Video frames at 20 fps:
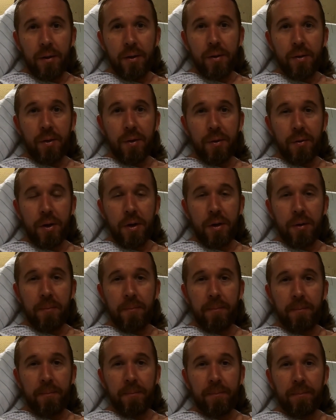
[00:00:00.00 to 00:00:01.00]

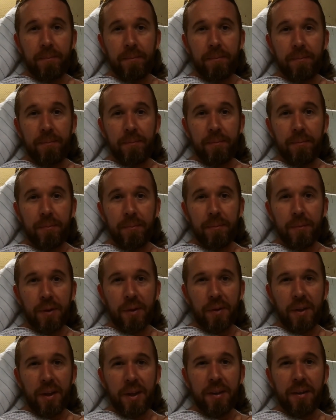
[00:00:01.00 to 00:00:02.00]
sodium
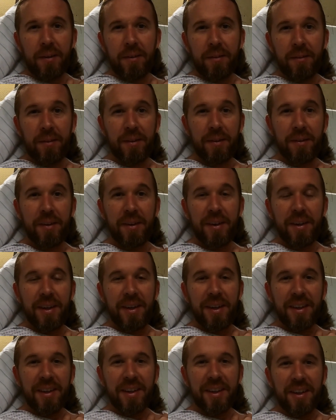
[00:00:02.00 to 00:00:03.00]
something
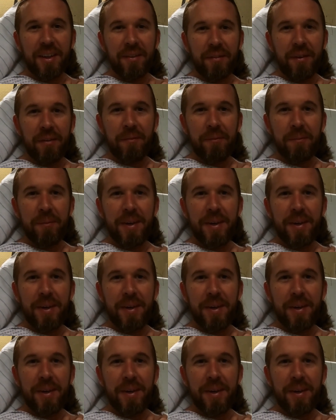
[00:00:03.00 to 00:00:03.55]
that they've given